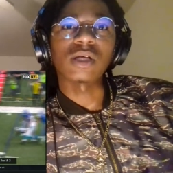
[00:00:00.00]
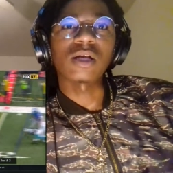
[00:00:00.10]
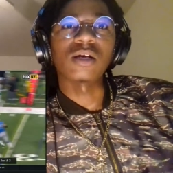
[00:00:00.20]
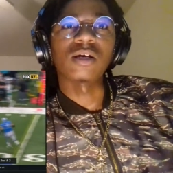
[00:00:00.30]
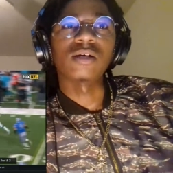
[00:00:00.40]

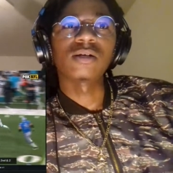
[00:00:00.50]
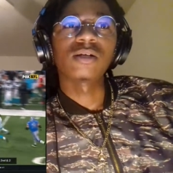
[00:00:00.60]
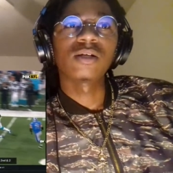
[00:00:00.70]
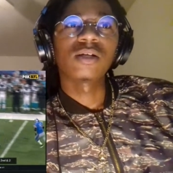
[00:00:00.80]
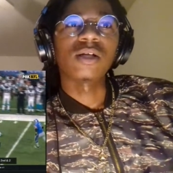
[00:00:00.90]
Yeah.
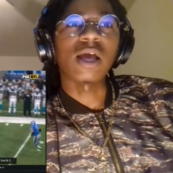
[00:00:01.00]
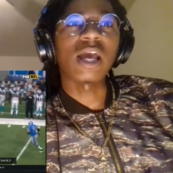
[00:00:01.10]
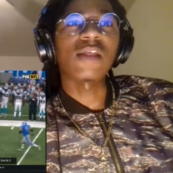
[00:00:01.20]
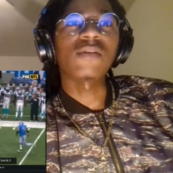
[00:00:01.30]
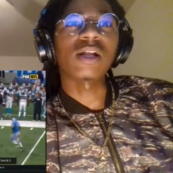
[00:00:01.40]
He
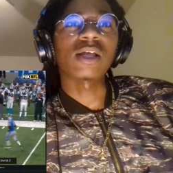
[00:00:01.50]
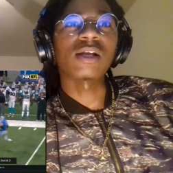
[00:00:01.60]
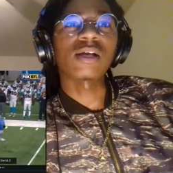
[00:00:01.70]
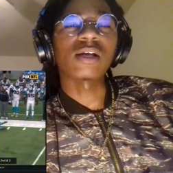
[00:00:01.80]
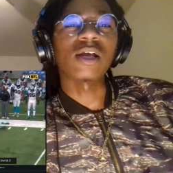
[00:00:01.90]
ain't even like
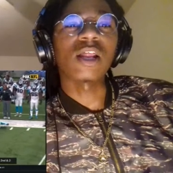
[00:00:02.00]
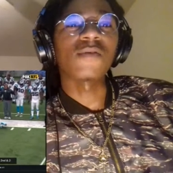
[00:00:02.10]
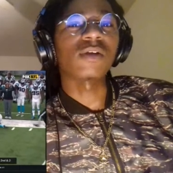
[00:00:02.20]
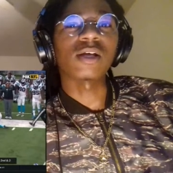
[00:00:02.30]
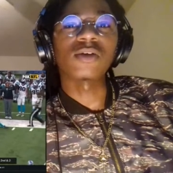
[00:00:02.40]
he didn't, he
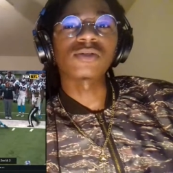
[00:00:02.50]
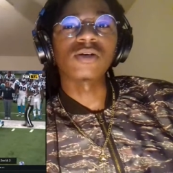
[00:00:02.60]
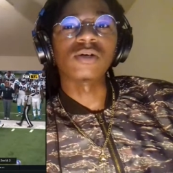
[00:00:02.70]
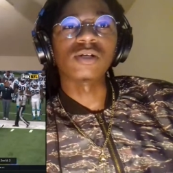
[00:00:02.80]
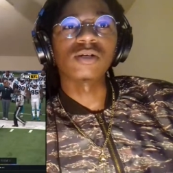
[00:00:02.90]
ain't even like he was
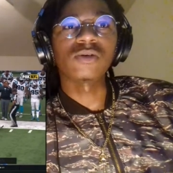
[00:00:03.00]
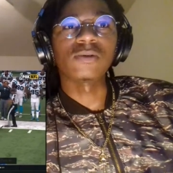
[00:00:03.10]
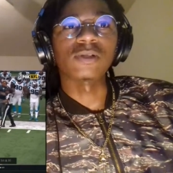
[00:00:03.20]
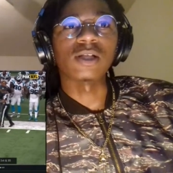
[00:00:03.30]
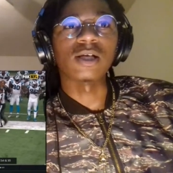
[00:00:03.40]
going
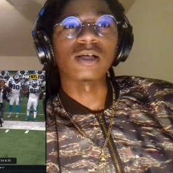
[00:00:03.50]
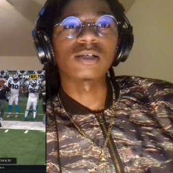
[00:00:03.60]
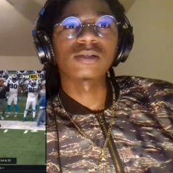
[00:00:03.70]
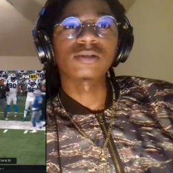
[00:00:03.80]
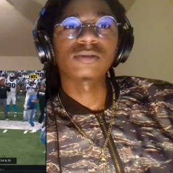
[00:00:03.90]
nowhere with that.